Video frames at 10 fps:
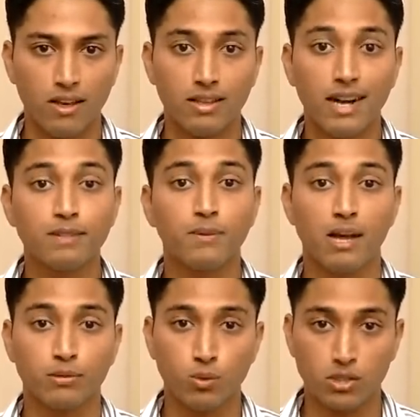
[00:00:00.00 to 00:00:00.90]
That is
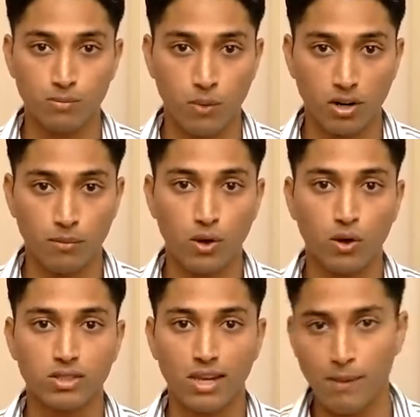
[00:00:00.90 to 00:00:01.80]
perhaps most important,
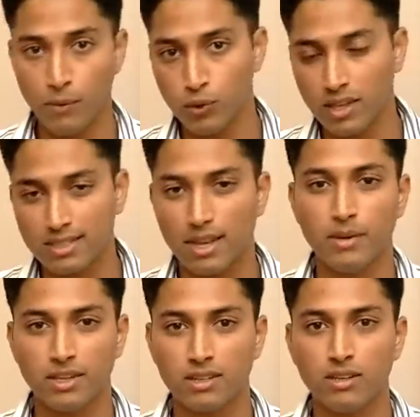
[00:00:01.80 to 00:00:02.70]
because the day before the
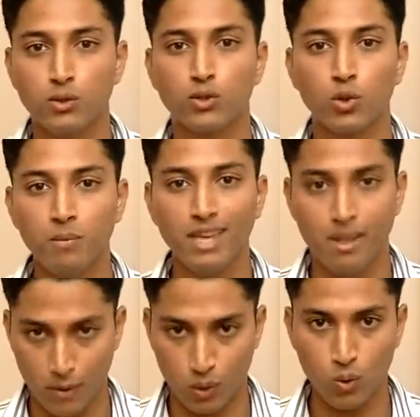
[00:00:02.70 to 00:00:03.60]
examination, you should be
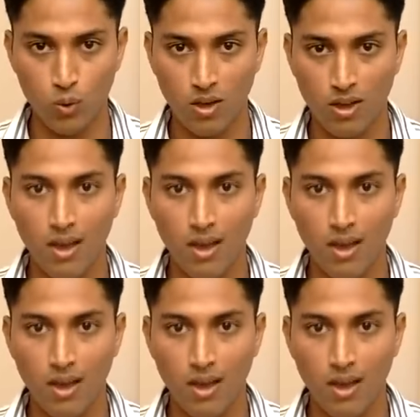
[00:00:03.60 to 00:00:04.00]
able to